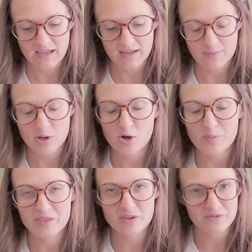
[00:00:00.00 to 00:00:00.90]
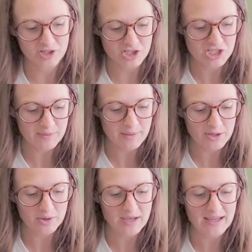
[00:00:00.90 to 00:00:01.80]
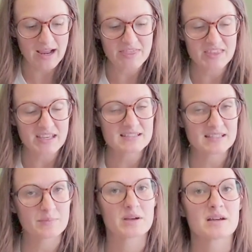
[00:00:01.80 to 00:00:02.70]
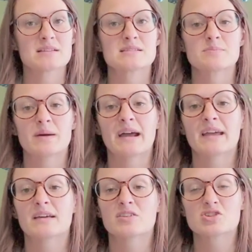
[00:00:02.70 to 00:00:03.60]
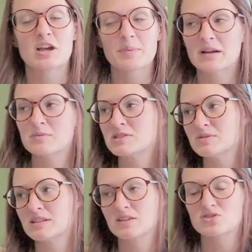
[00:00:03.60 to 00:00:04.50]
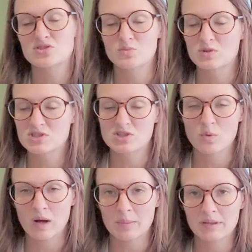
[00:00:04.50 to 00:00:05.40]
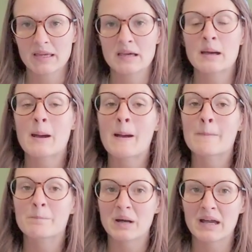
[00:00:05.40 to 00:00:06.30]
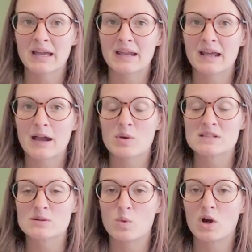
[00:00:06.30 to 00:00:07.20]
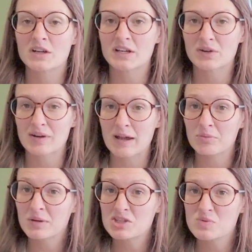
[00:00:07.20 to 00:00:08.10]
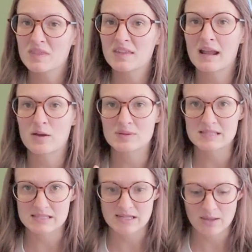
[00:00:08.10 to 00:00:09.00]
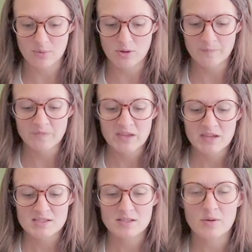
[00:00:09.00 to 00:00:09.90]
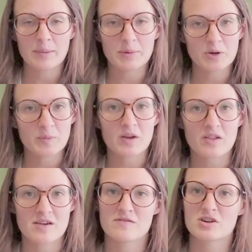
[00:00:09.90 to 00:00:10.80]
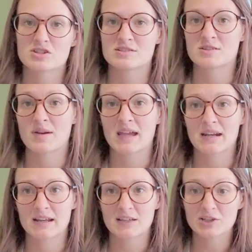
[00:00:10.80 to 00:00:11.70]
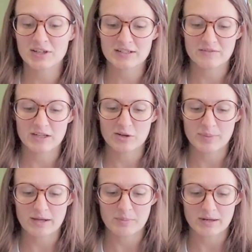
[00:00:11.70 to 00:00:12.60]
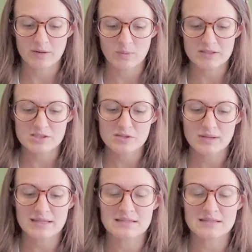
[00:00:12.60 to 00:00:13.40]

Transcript: am hoping the footage came out okay. I think it did because my the tripod I was using is, was so wobbly, but I wasn't walking around much with it. It was stable. So I'm hoping all that footage is okay and I can create a video about it. But I went to a